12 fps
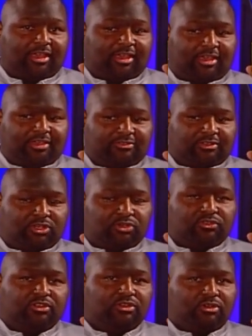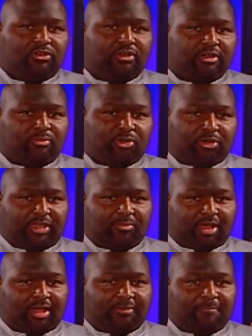is use it on a
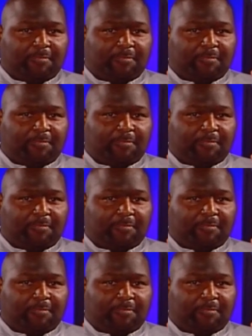Pokemon